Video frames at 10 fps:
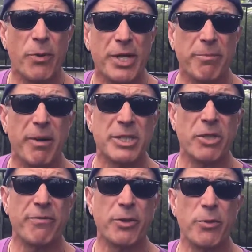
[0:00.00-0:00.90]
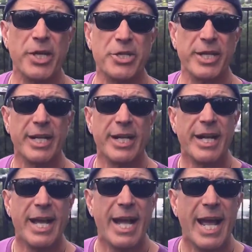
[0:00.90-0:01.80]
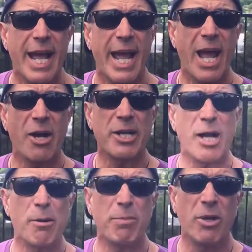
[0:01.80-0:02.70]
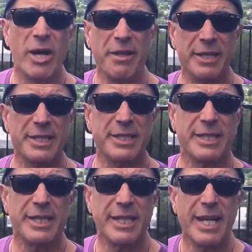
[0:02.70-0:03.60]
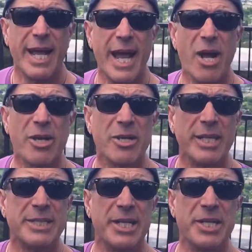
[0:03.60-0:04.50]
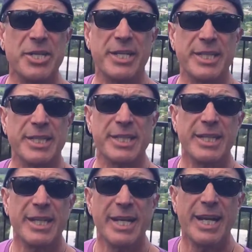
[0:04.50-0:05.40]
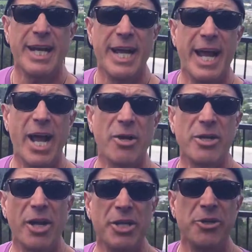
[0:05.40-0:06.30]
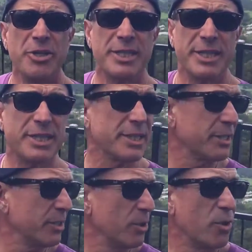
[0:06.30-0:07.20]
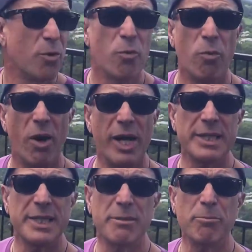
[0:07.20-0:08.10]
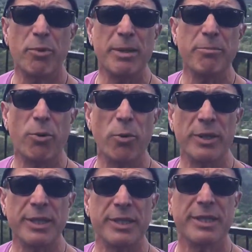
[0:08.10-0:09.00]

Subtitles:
myself the question, how can I apply this? How can I teach this? How can I use this? Why is this important?